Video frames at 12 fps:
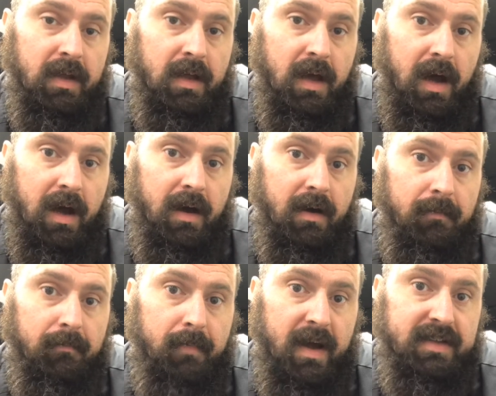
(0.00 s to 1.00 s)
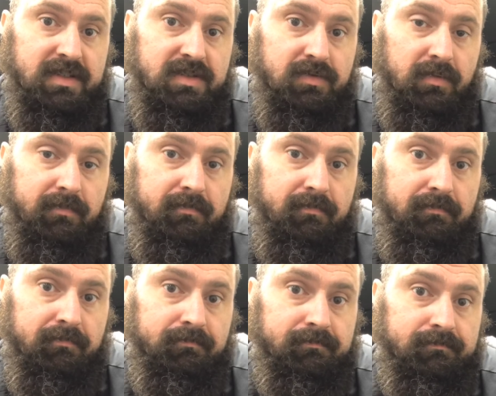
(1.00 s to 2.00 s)
My school,
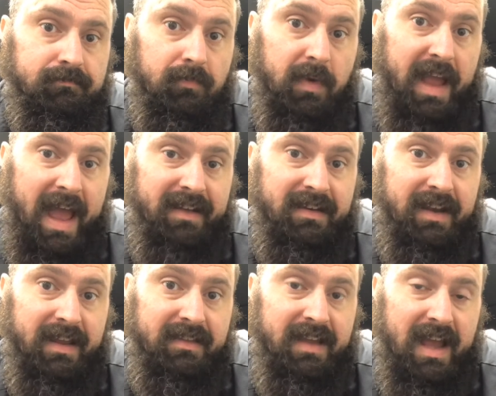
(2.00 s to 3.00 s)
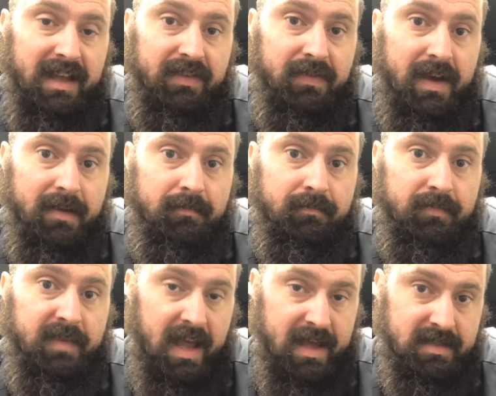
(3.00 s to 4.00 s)
we had to take the ASVAB
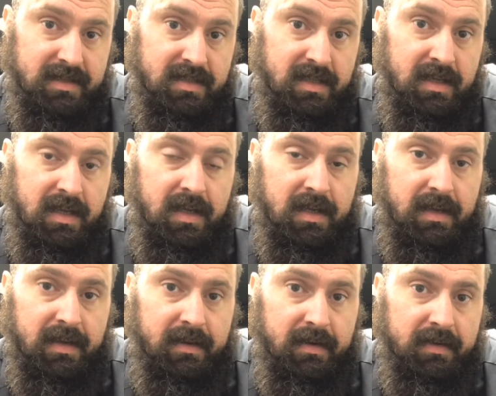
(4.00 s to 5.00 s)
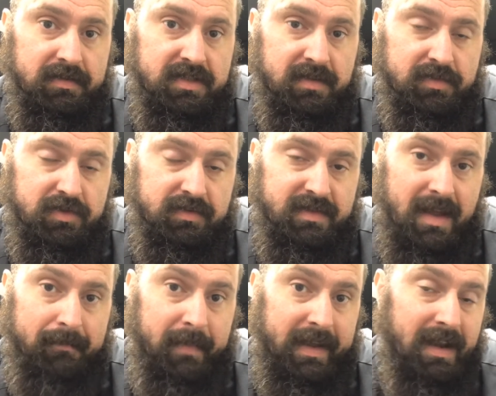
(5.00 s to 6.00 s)
test. There's some schools
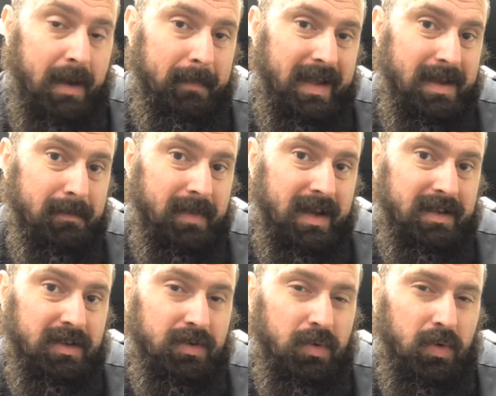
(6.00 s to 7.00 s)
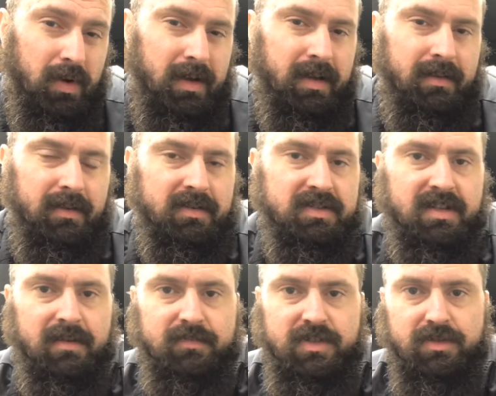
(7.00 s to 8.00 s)
that may not make it mandatory. There's
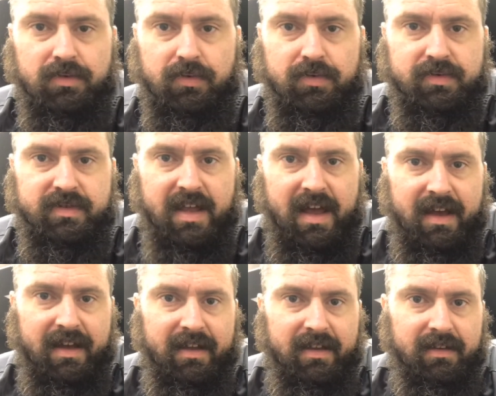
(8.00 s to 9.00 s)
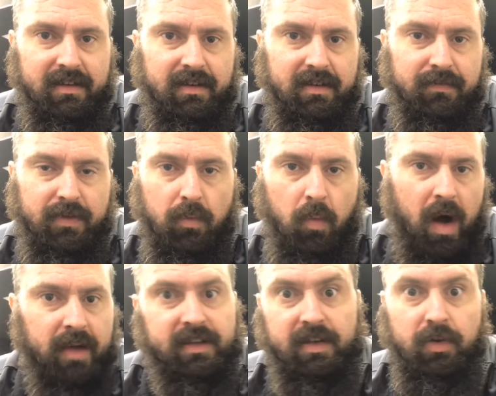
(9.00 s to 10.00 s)
some schools that if you
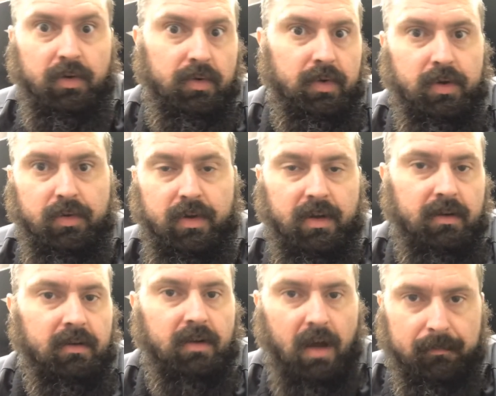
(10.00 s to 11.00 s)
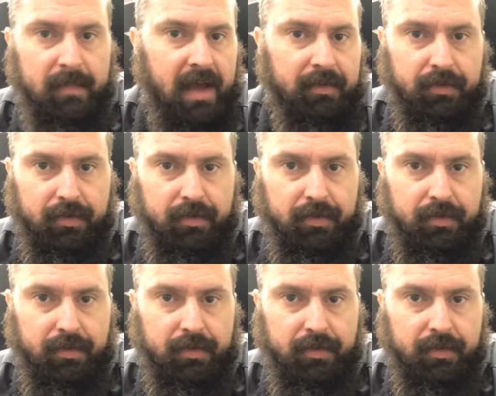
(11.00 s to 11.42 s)
want to, you can come down to